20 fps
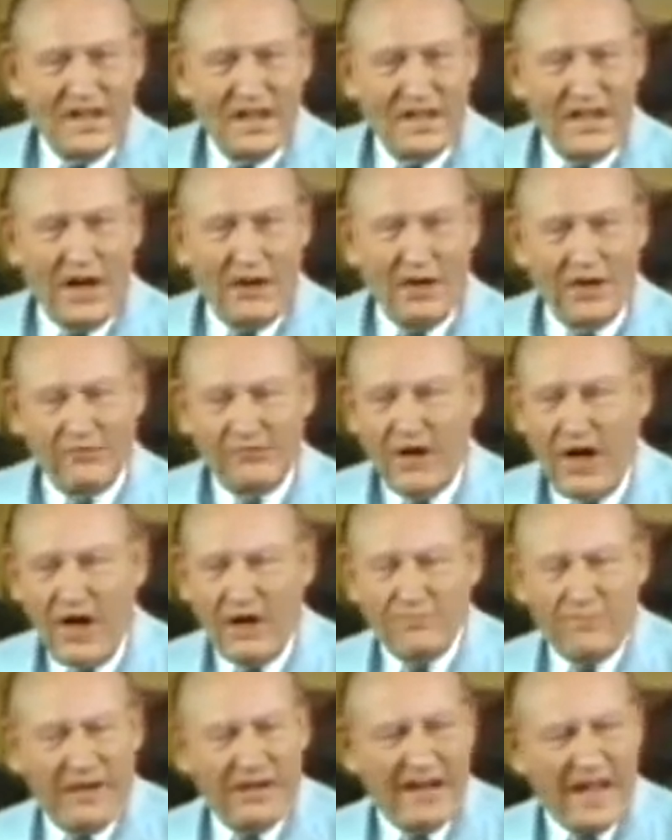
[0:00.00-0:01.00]
Now, if
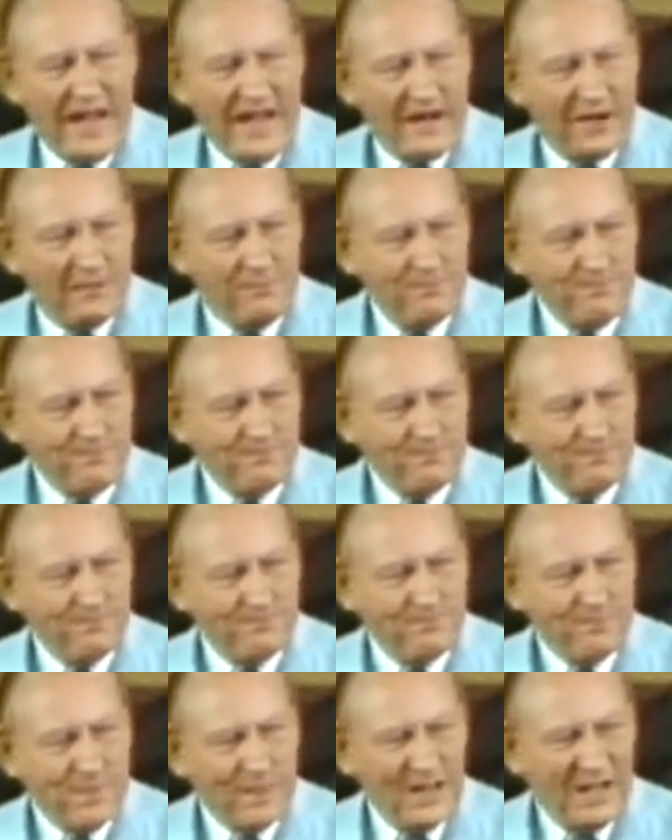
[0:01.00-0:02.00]
God made Adam
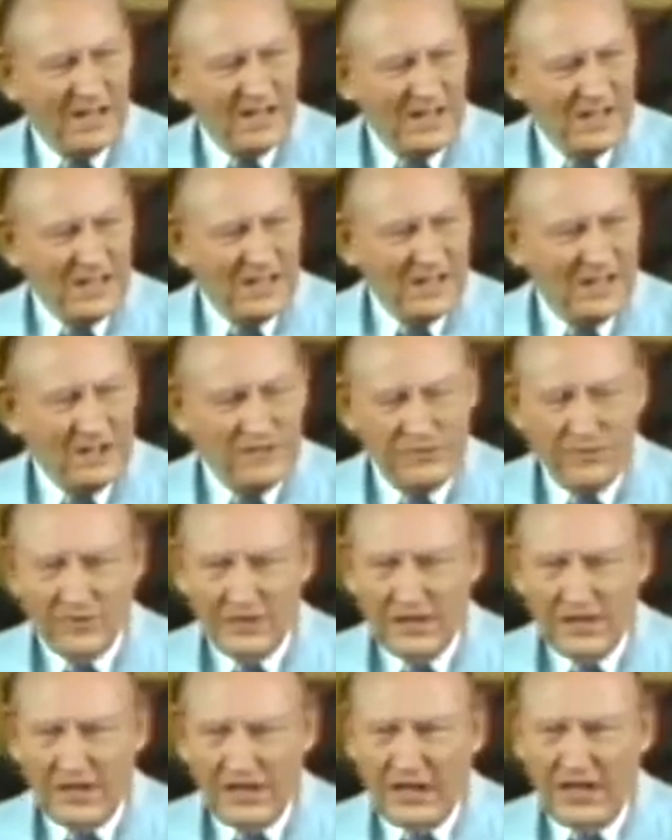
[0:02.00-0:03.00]
and Eve
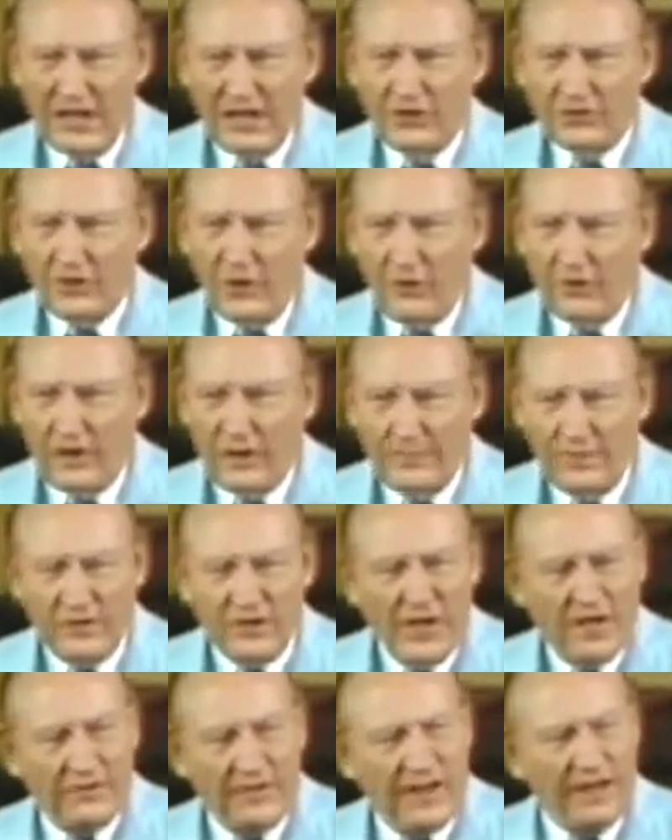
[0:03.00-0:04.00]
in his own image,
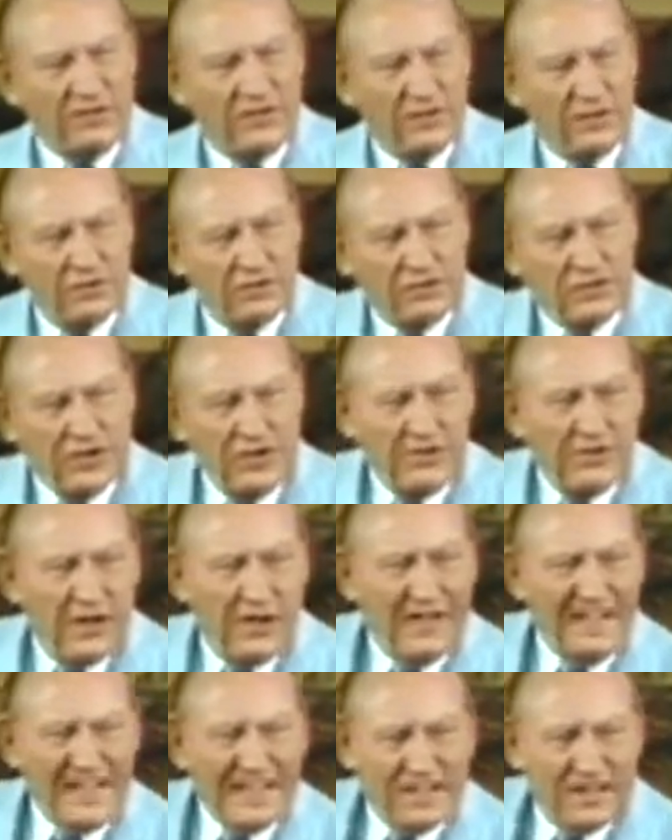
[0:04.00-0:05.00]
they couldn't see their
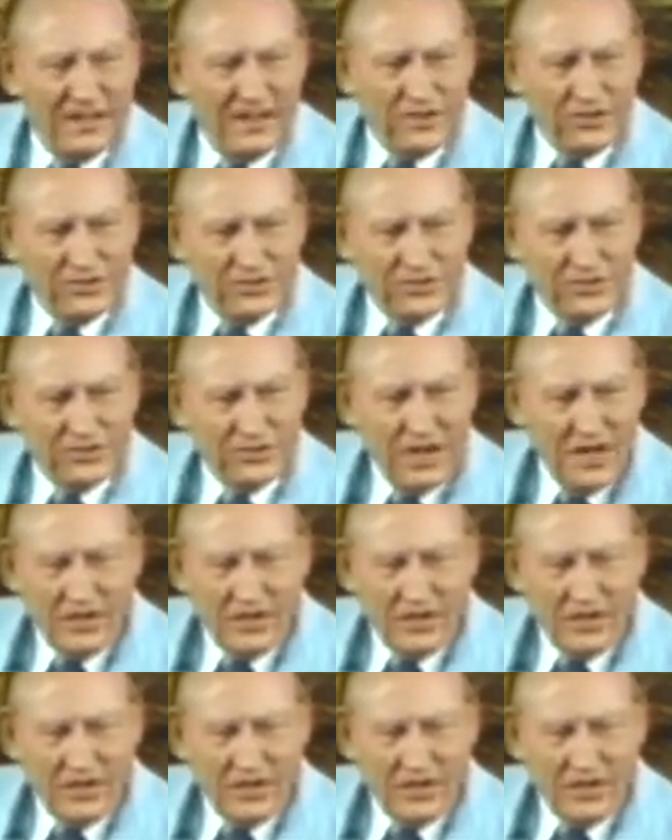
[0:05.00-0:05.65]
nakedness.